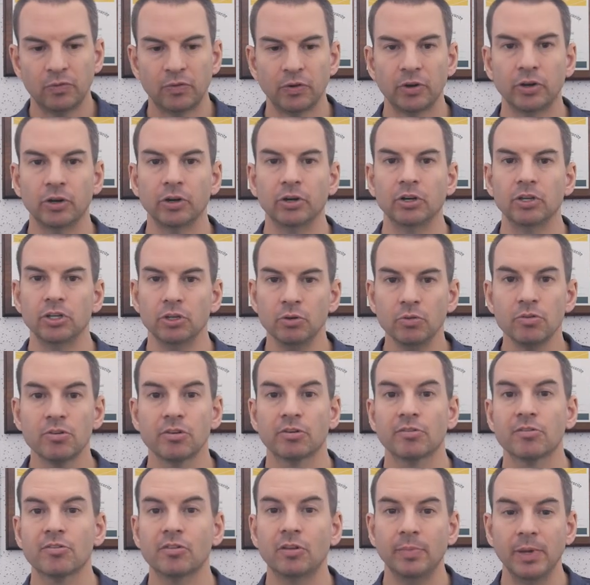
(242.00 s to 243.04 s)
For
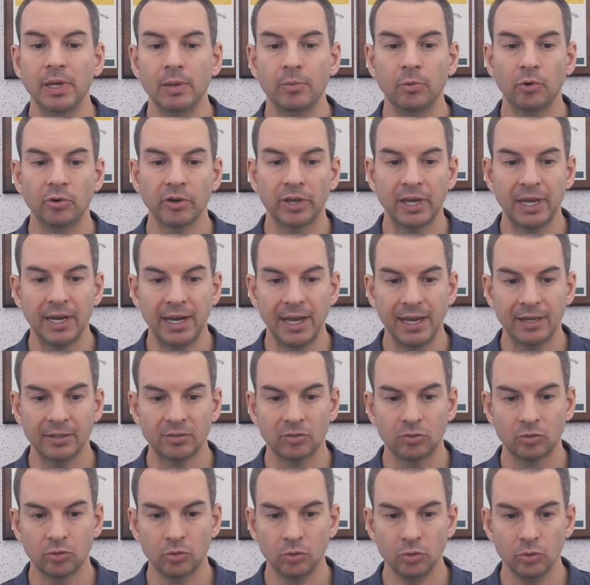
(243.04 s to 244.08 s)
users to be able to
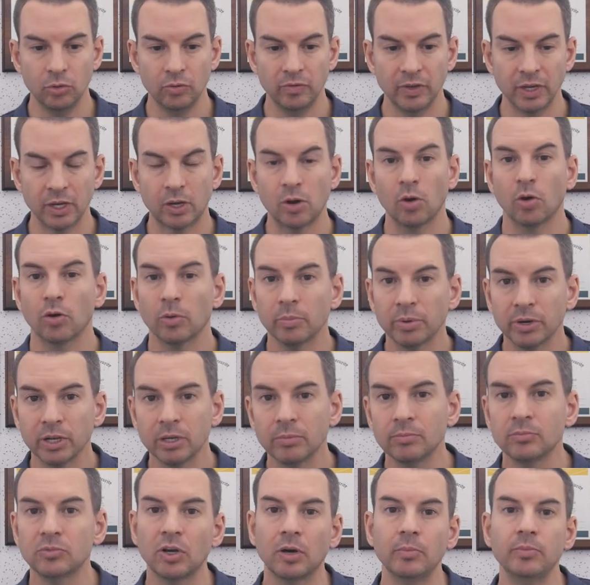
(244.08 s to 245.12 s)
connect to the
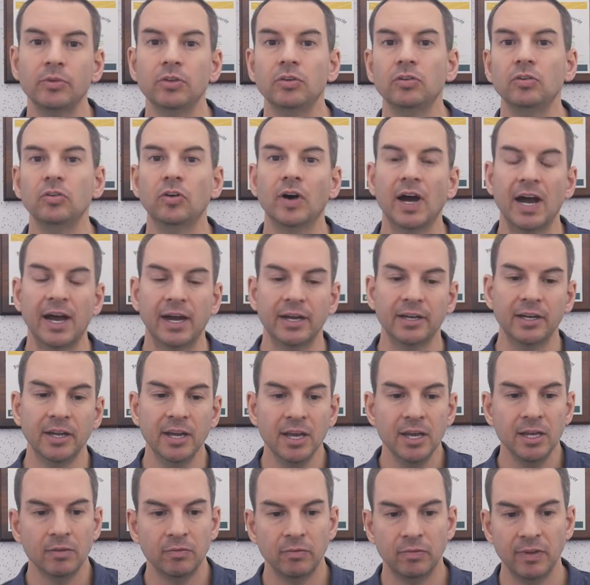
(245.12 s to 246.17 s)
corporate WLAN,
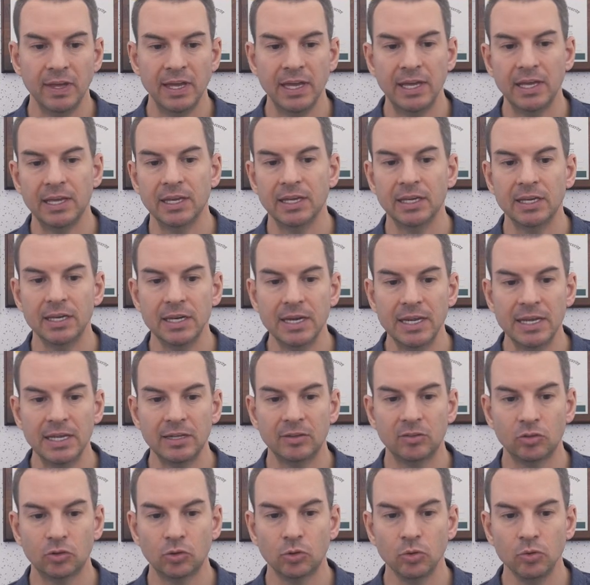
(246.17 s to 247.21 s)
they
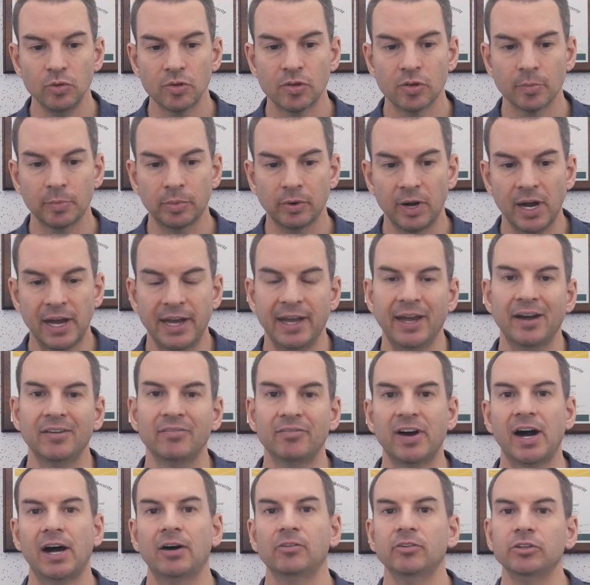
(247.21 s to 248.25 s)
need to supply a
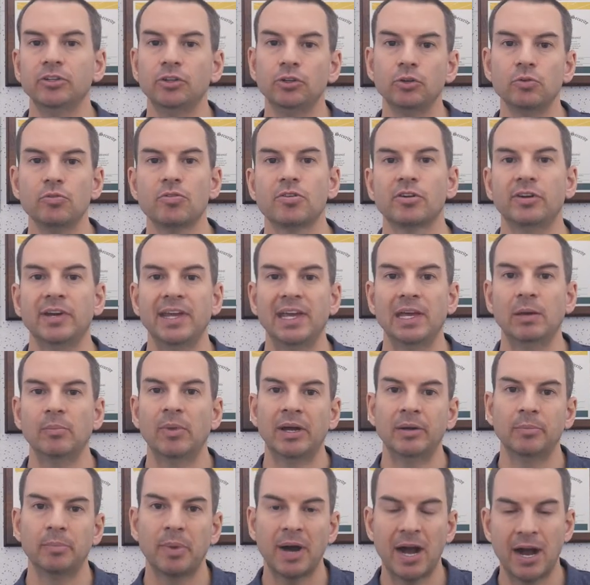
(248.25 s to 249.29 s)
valid username
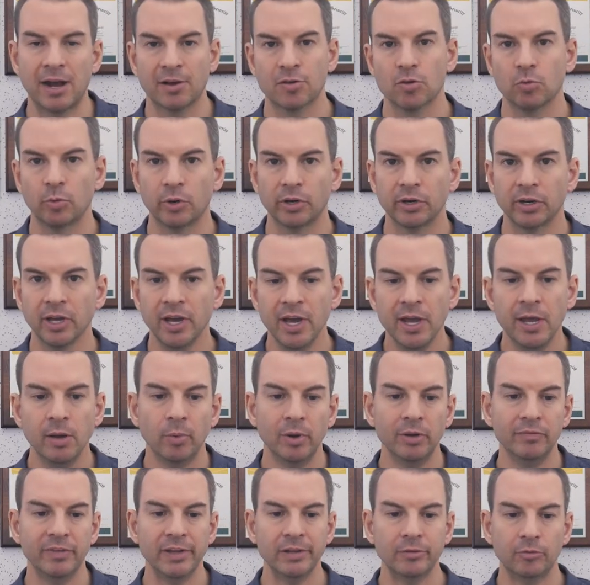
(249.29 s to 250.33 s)
and password.
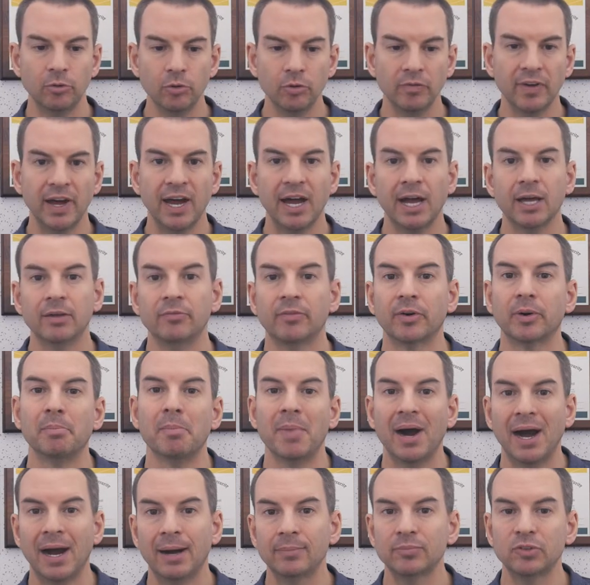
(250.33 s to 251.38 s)
When they do that, they're
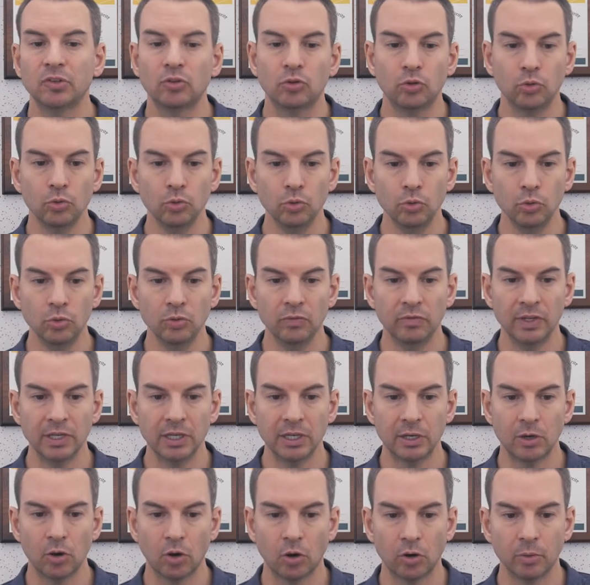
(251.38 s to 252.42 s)
mapped to
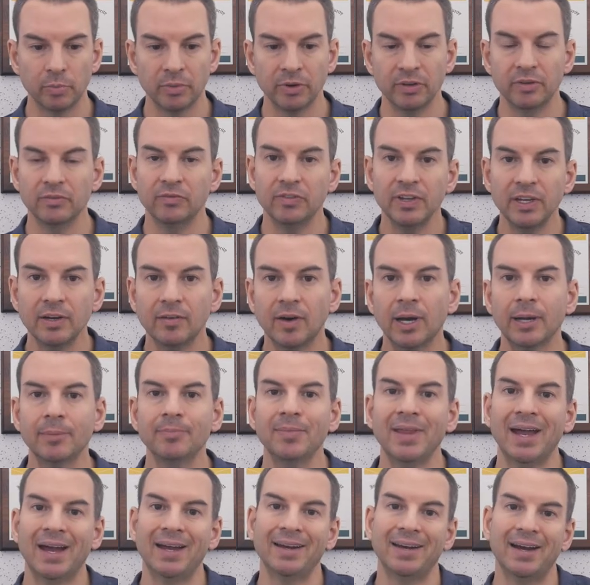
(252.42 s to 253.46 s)
the corporate
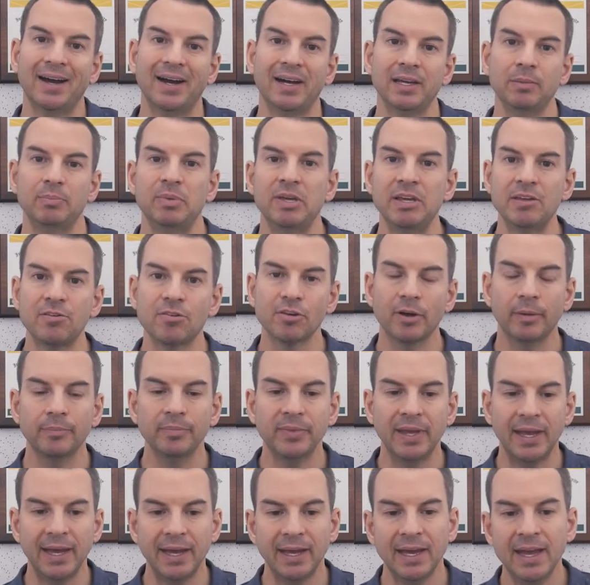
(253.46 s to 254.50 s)
VLAN and IP
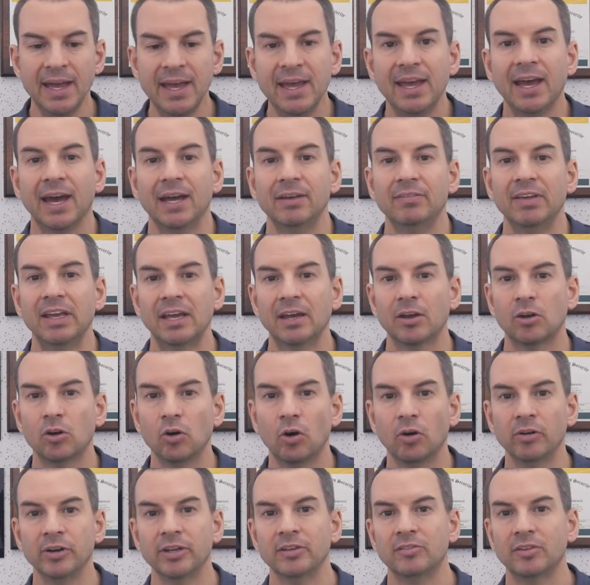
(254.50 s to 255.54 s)
subnet, and they get
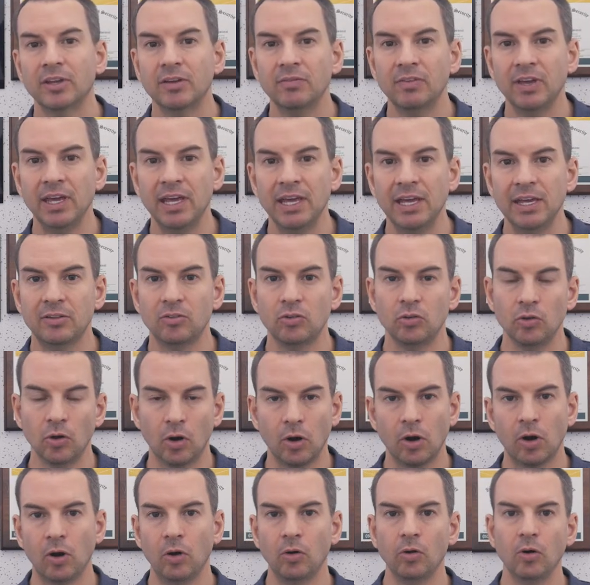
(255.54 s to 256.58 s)
connectivity to
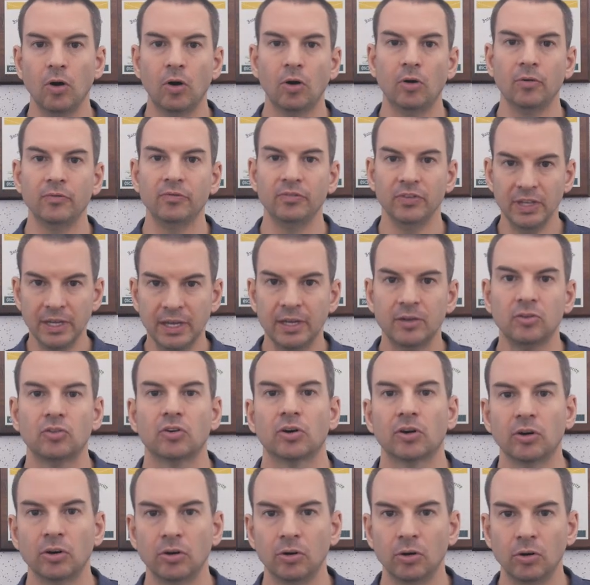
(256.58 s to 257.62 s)
all of the
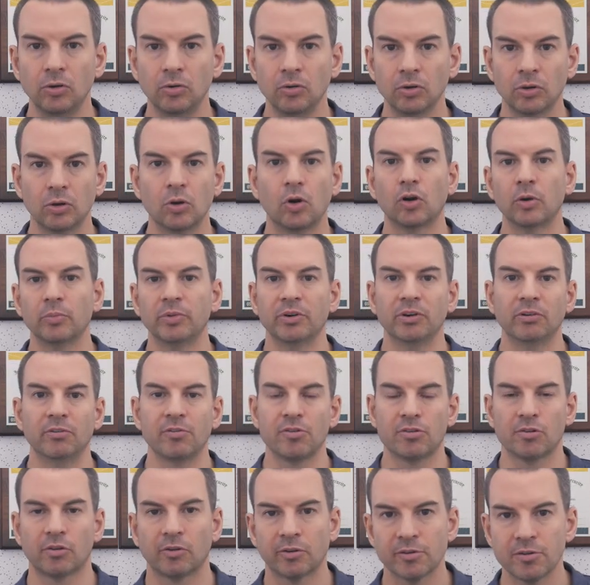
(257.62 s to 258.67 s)
internal corporate
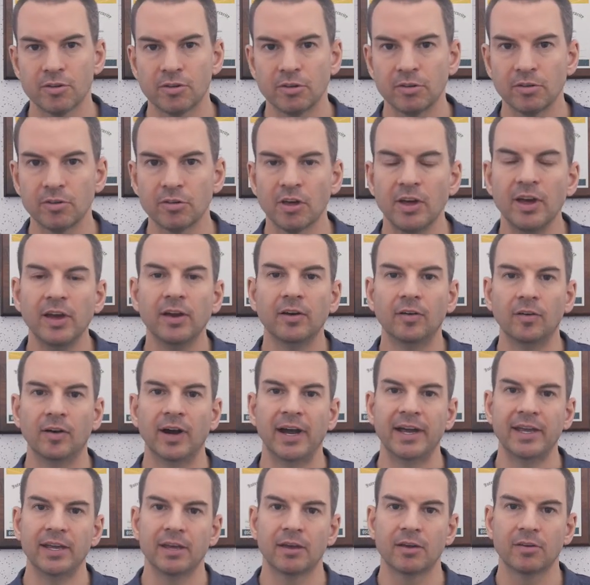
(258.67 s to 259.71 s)
resources
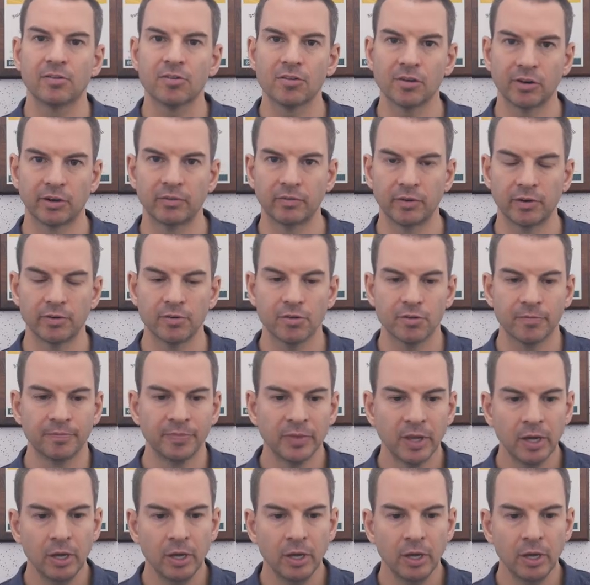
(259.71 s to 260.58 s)
like servers.